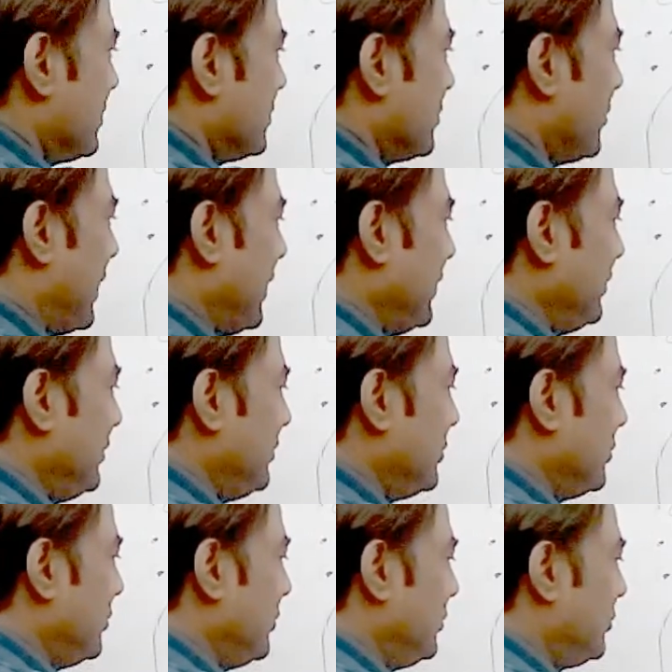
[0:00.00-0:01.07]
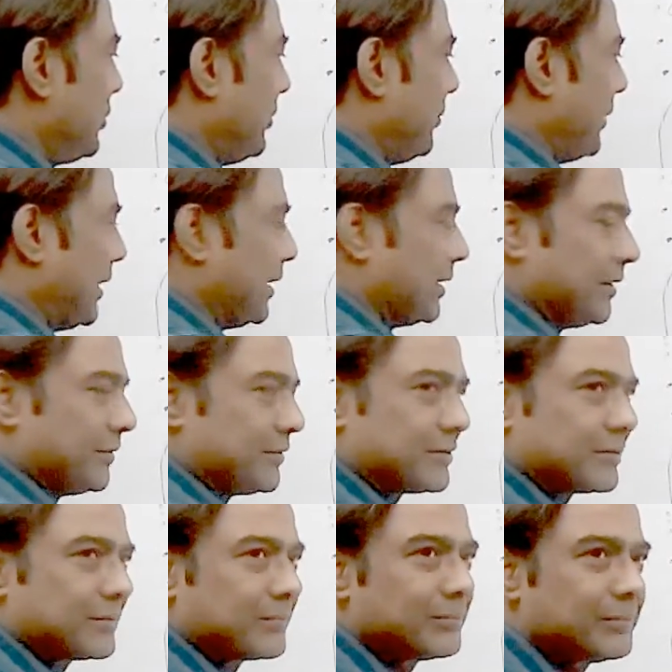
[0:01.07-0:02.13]
So 1, 2, 3
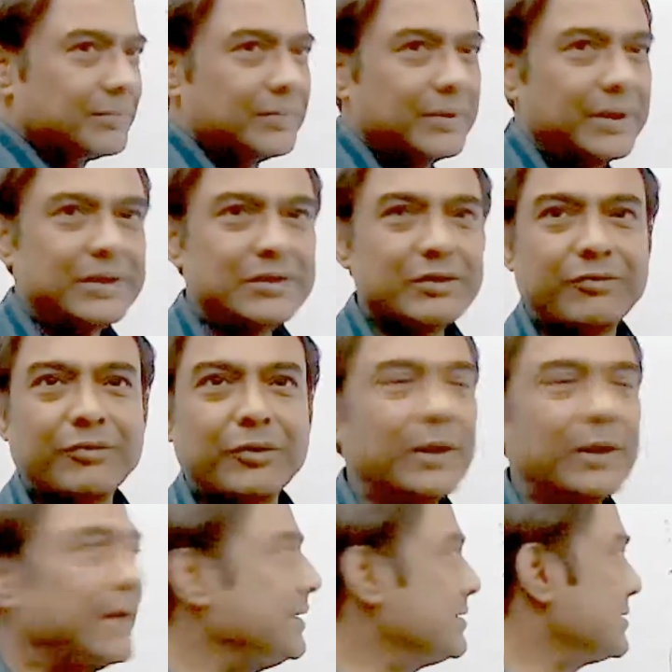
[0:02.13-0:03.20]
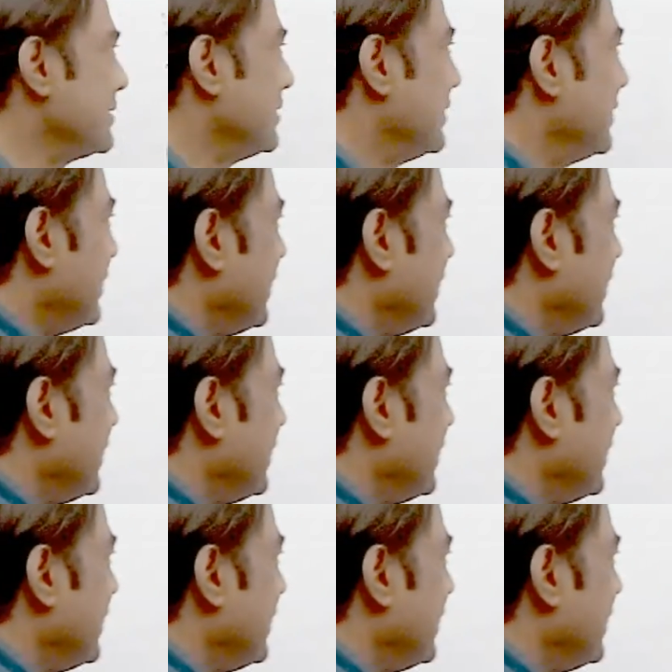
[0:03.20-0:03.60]
paragraphs. Each of 4 lines.